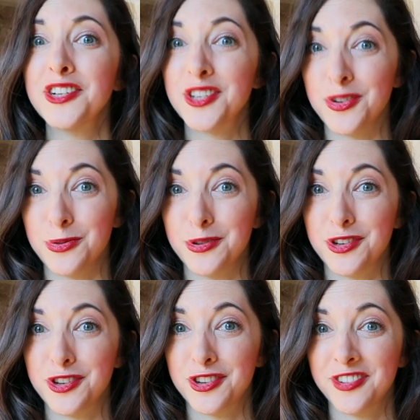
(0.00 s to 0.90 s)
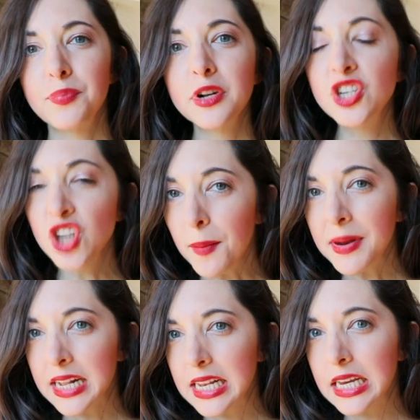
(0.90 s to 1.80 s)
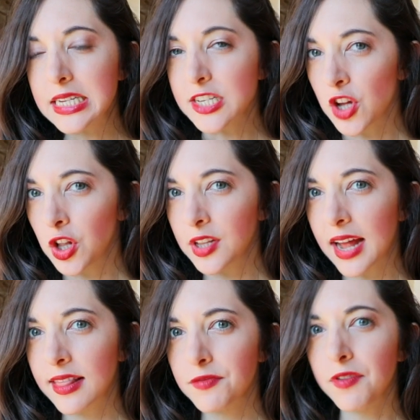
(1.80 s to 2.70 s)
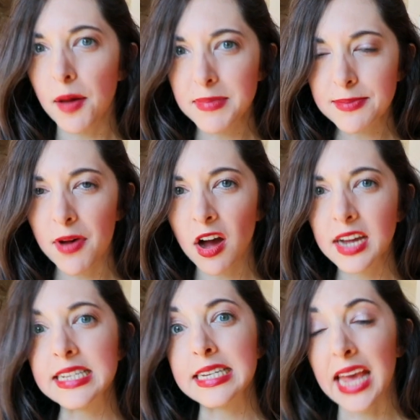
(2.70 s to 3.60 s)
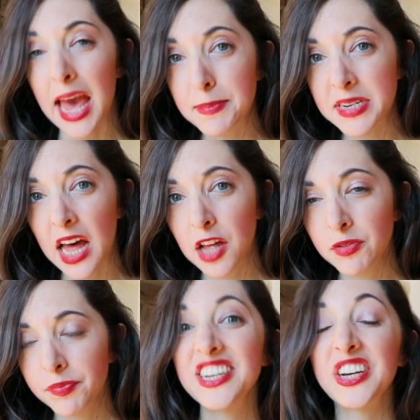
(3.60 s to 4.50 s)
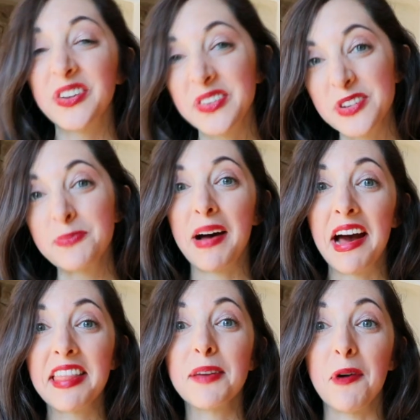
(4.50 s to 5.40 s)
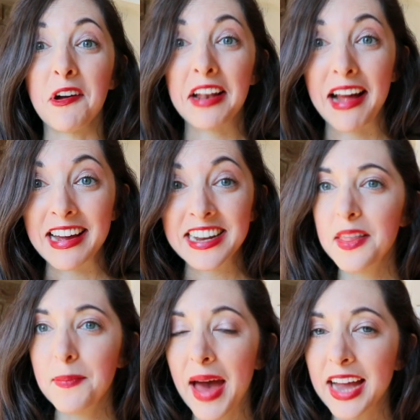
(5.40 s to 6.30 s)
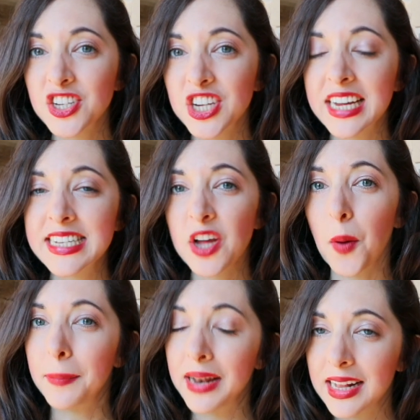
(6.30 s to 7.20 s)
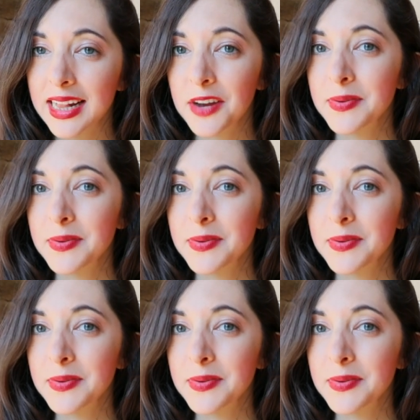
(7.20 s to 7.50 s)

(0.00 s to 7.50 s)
sourced. Predominantly sold at farmers markets in Cape Town. You can also buy them online. Their packaging is completely